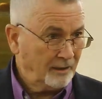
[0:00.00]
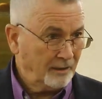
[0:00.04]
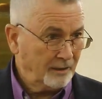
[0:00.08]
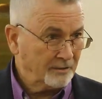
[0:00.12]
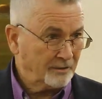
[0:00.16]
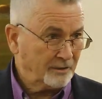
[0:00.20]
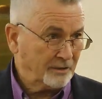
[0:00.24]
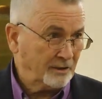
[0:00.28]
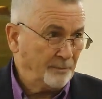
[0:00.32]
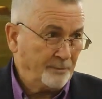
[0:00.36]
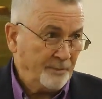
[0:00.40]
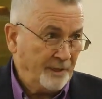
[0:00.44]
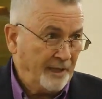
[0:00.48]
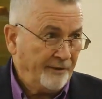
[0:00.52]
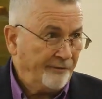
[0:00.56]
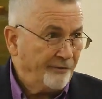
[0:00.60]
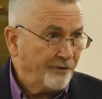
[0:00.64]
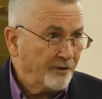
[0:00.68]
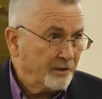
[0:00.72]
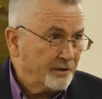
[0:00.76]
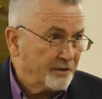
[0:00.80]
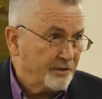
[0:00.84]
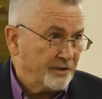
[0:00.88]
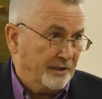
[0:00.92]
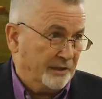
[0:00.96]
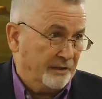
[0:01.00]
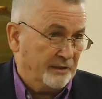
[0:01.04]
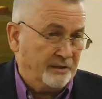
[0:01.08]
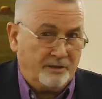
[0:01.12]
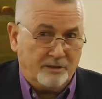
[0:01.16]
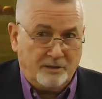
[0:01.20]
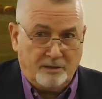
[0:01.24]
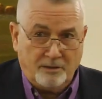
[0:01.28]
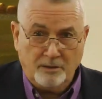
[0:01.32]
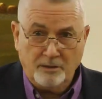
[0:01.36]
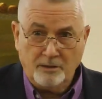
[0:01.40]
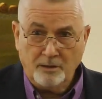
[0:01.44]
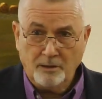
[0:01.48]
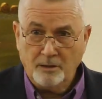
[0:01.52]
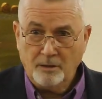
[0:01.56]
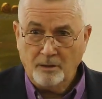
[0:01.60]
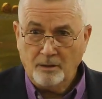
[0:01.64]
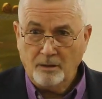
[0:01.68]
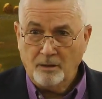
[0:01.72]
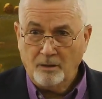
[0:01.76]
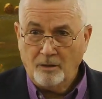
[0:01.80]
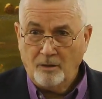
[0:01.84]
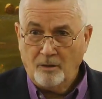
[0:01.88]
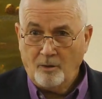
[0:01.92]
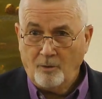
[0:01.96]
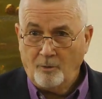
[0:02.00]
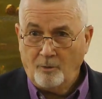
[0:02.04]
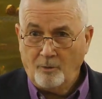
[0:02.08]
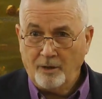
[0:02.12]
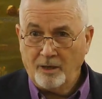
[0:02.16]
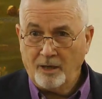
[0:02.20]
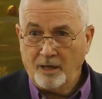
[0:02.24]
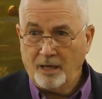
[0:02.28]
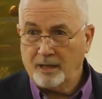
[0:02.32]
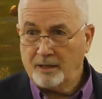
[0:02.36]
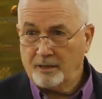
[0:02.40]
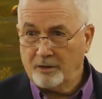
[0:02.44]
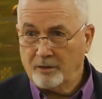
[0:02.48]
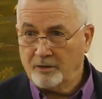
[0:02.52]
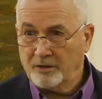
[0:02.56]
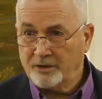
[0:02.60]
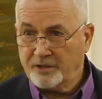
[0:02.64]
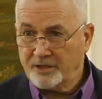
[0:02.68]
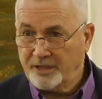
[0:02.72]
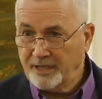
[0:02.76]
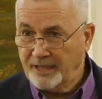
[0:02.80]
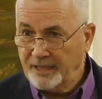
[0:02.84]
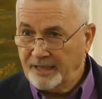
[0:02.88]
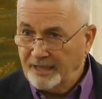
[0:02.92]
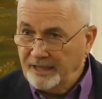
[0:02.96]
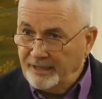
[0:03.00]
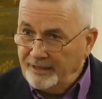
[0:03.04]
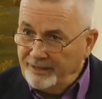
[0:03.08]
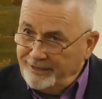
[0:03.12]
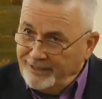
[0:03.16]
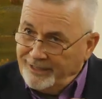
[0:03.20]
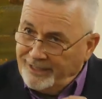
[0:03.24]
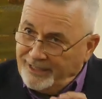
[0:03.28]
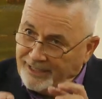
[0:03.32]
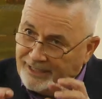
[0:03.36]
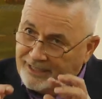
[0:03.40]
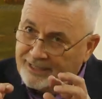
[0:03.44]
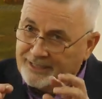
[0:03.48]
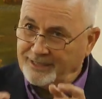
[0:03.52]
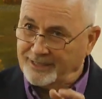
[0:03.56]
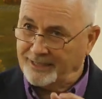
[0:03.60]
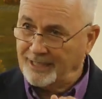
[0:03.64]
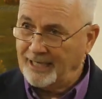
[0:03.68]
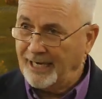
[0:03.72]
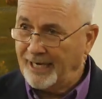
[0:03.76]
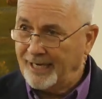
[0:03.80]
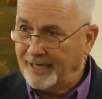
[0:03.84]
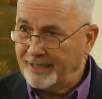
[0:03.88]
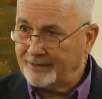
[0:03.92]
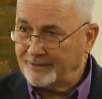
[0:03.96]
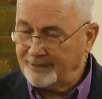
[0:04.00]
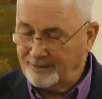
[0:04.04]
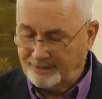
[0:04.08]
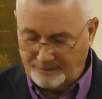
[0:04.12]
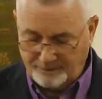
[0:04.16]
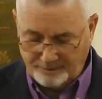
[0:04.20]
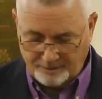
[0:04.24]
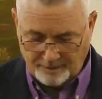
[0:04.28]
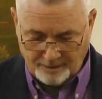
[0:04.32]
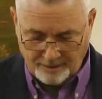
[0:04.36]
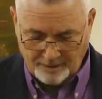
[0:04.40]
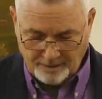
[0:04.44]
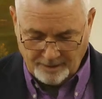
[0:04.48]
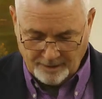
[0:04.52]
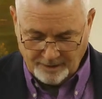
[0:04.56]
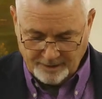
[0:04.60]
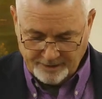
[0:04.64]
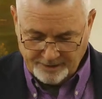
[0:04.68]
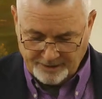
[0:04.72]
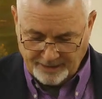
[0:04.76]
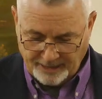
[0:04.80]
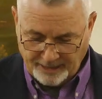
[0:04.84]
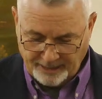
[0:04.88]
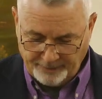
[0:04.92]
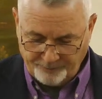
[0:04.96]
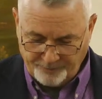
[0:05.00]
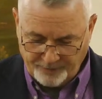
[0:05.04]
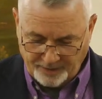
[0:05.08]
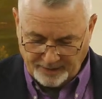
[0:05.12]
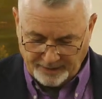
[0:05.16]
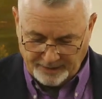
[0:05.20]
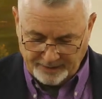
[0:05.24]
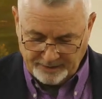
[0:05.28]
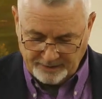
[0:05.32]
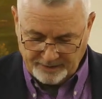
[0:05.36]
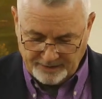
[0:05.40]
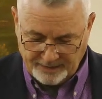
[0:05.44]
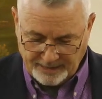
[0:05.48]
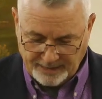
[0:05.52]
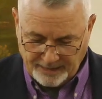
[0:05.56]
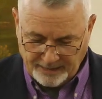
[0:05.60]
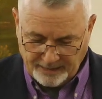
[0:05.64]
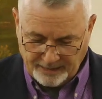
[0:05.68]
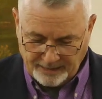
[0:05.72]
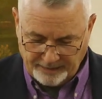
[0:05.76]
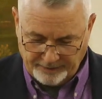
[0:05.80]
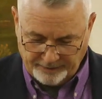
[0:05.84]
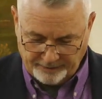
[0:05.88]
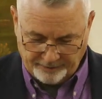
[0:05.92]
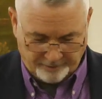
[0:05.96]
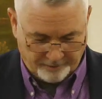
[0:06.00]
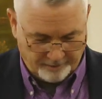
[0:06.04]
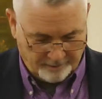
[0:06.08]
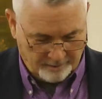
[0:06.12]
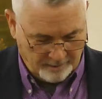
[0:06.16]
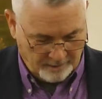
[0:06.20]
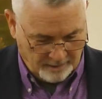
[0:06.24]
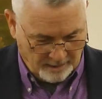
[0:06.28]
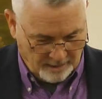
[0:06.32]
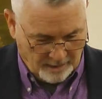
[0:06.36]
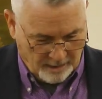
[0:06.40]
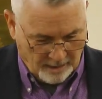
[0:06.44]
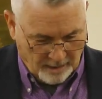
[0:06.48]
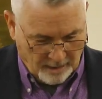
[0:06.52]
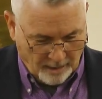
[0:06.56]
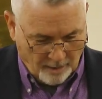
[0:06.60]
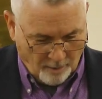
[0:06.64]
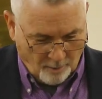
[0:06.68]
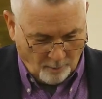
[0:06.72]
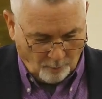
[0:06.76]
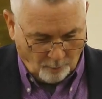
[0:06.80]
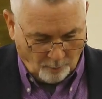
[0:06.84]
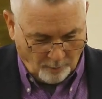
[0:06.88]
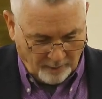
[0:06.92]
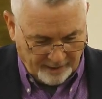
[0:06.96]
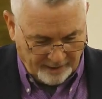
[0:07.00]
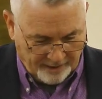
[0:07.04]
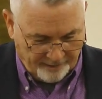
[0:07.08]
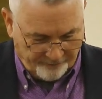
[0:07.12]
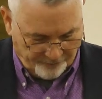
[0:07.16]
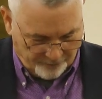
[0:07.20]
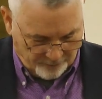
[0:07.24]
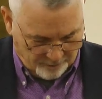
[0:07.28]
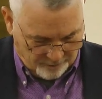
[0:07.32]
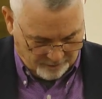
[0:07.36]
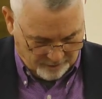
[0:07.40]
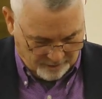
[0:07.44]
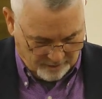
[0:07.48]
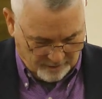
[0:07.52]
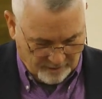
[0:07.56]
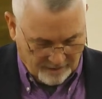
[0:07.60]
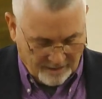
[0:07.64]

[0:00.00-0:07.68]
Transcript: some differences. We're not going to see the exact same thing said here. Whenever